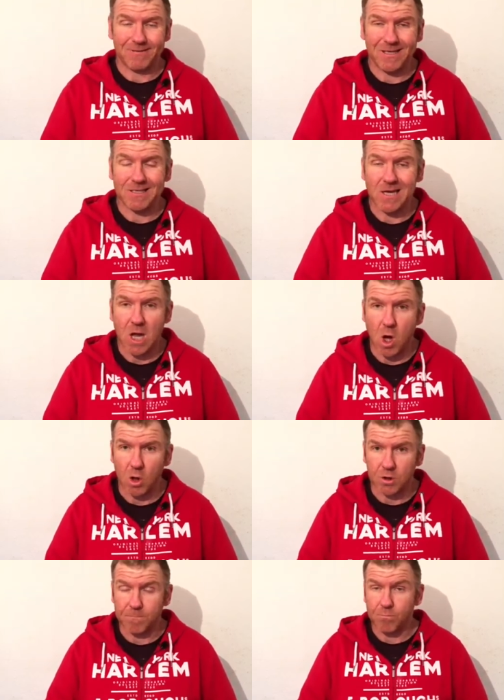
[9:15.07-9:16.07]
is
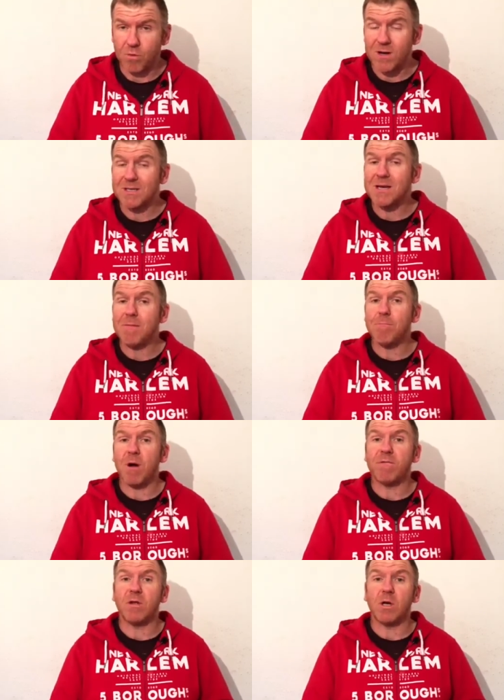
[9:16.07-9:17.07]
large, present in
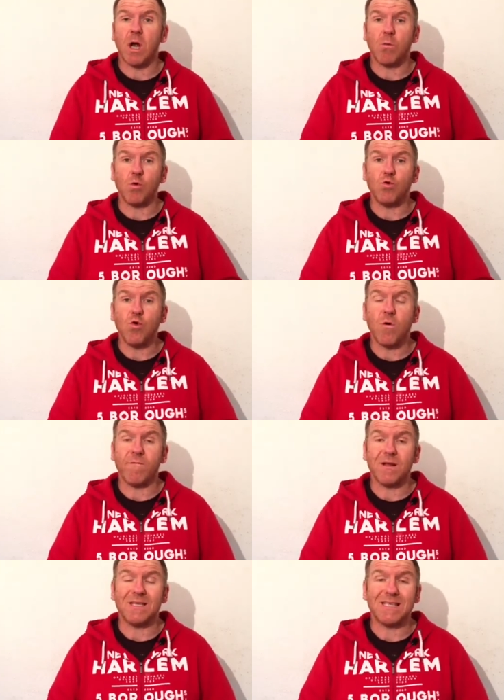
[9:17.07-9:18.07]
both the global
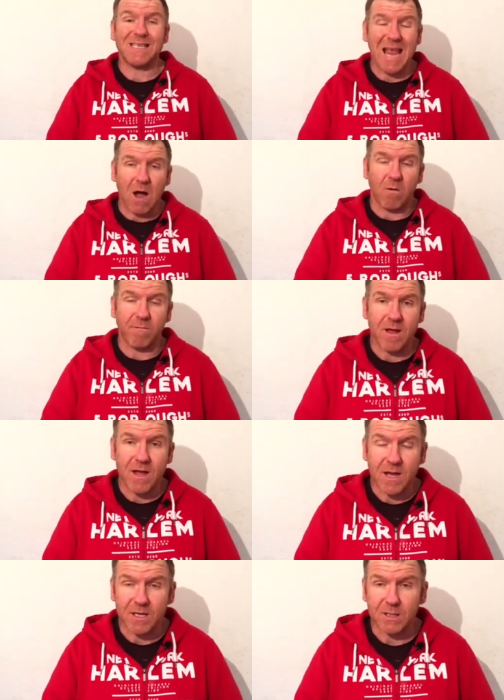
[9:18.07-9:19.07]
north and south,
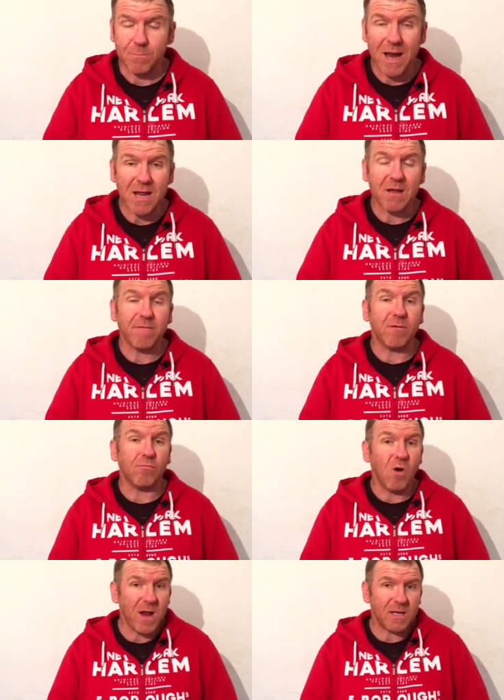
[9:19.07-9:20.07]
and spanning a
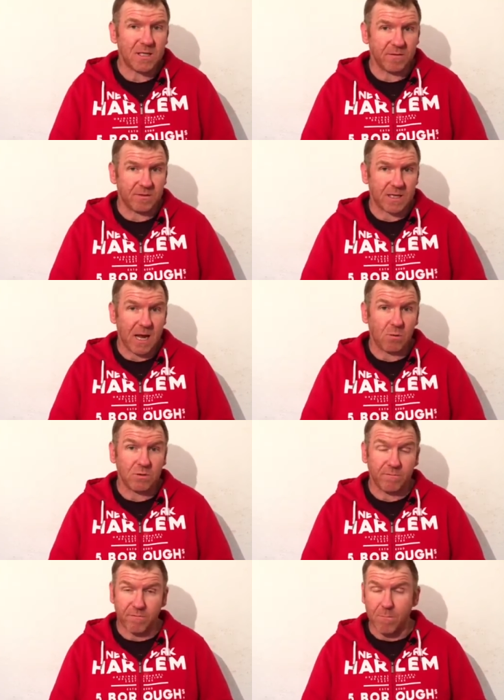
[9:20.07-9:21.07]
variety of
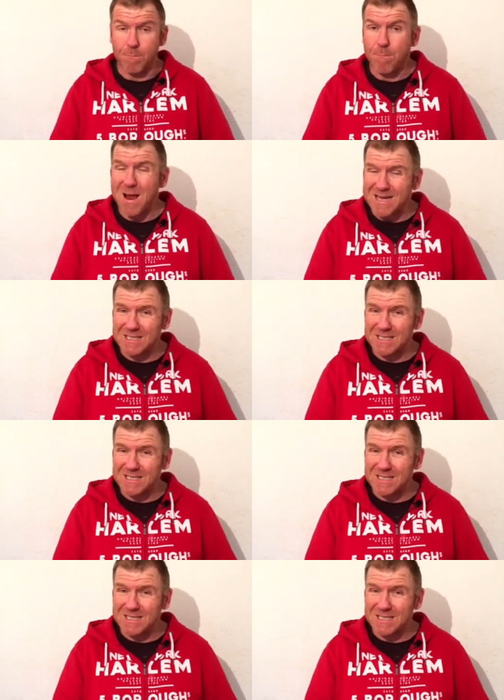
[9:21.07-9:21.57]
scales from mass